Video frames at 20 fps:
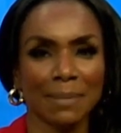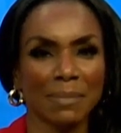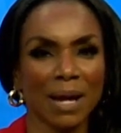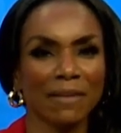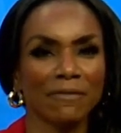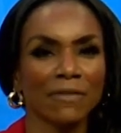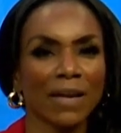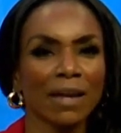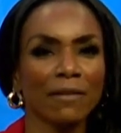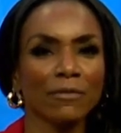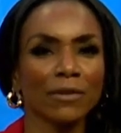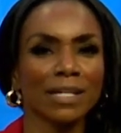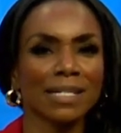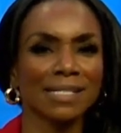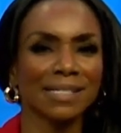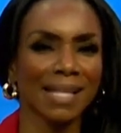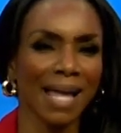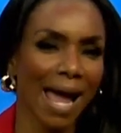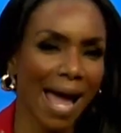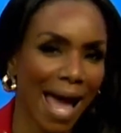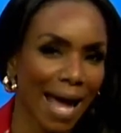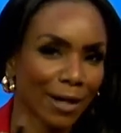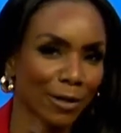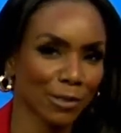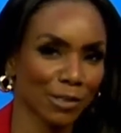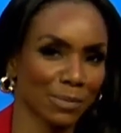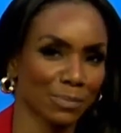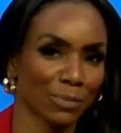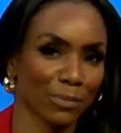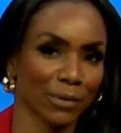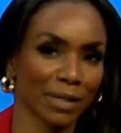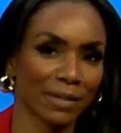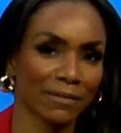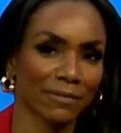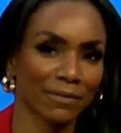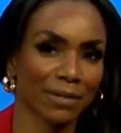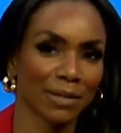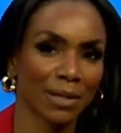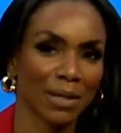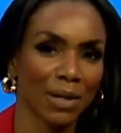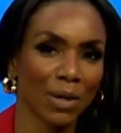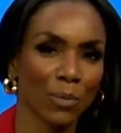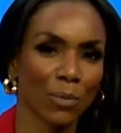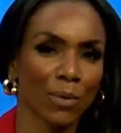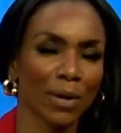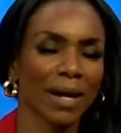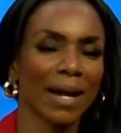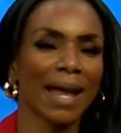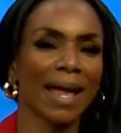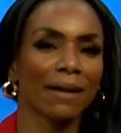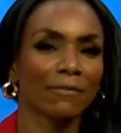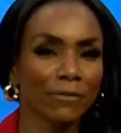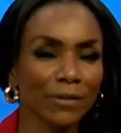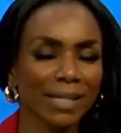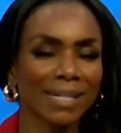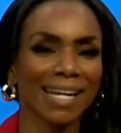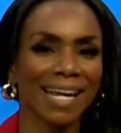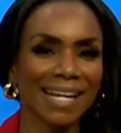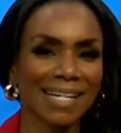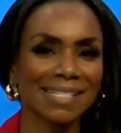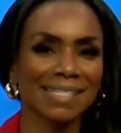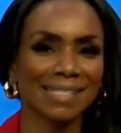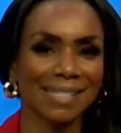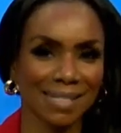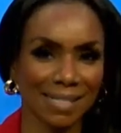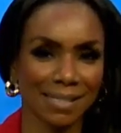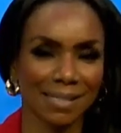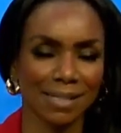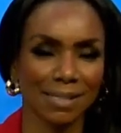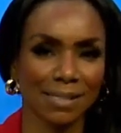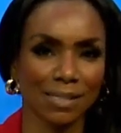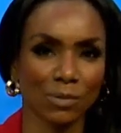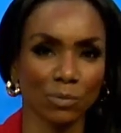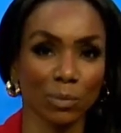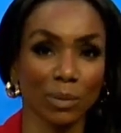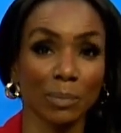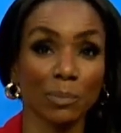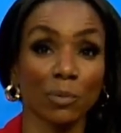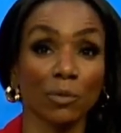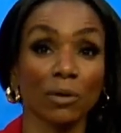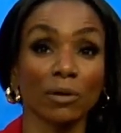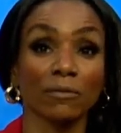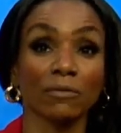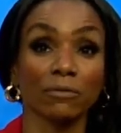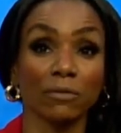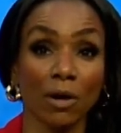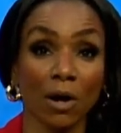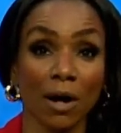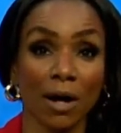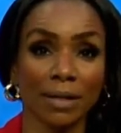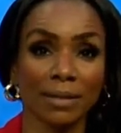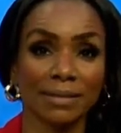my favorite is the Hackers Brief, where everyday citizens report fraud